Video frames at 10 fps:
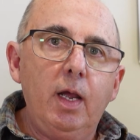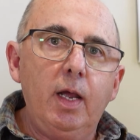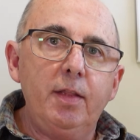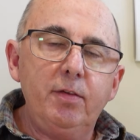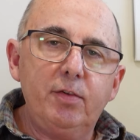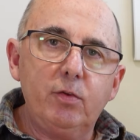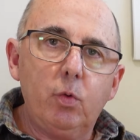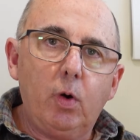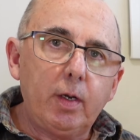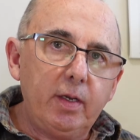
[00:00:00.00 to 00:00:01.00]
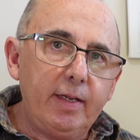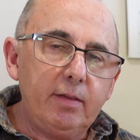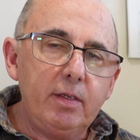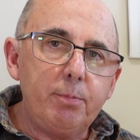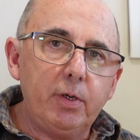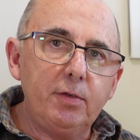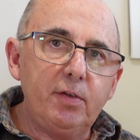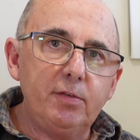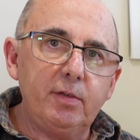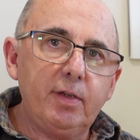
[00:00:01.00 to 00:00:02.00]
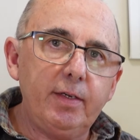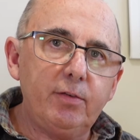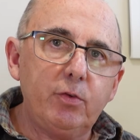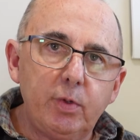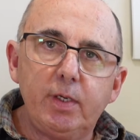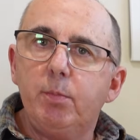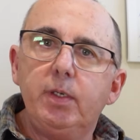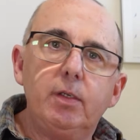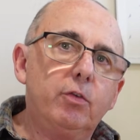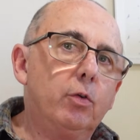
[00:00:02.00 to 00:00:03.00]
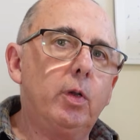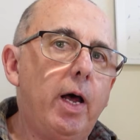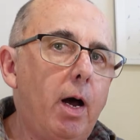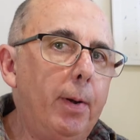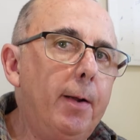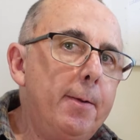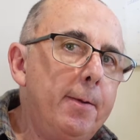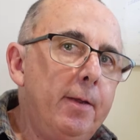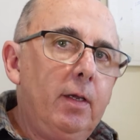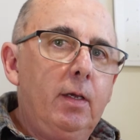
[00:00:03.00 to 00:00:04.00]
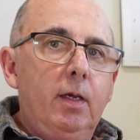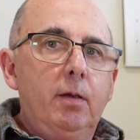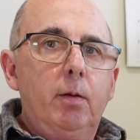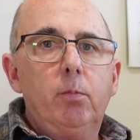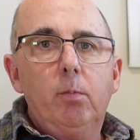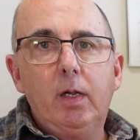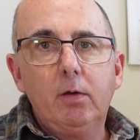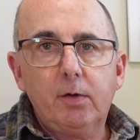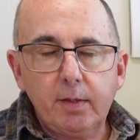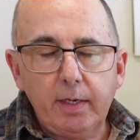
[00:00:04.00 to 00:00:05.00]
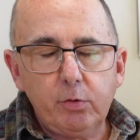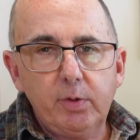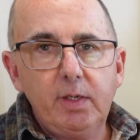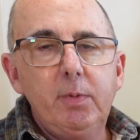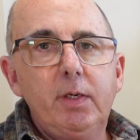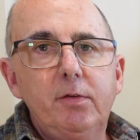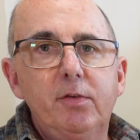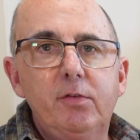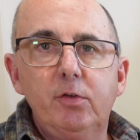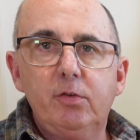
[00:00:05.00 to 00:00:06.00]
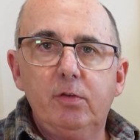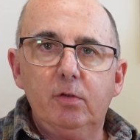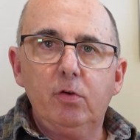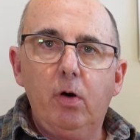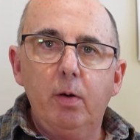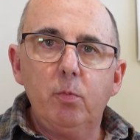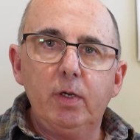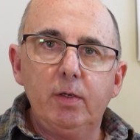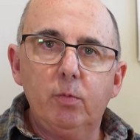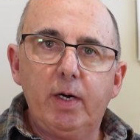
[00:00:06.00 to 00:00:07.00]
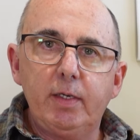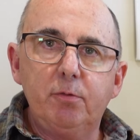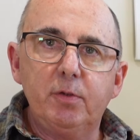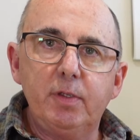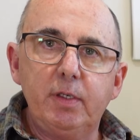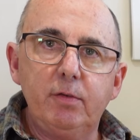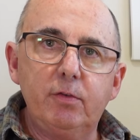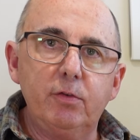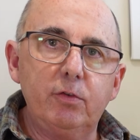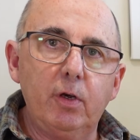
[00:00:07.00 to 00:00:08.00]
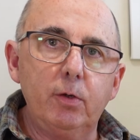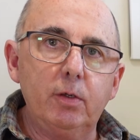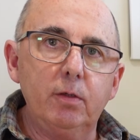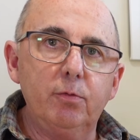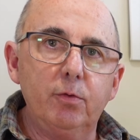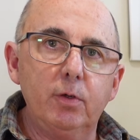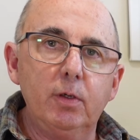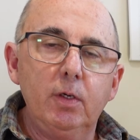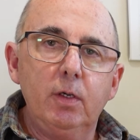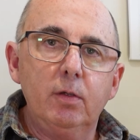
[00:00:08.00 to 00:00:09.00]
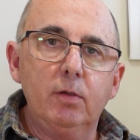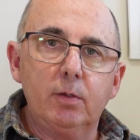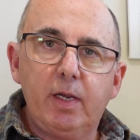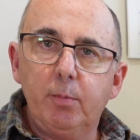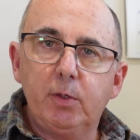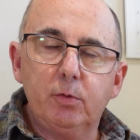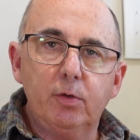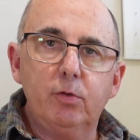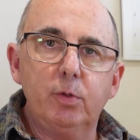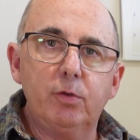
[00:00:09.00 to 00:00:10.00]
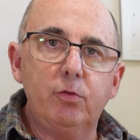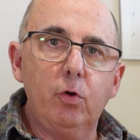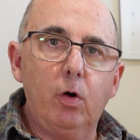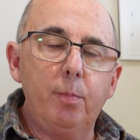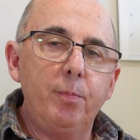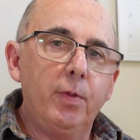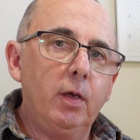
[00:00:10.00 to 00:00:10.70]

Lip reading: And this is quite a lengthy process. It takes 20 minutes all up. A lot of that 20 minutes is just time where you're waiting for things to soak and for the chemical to do its job.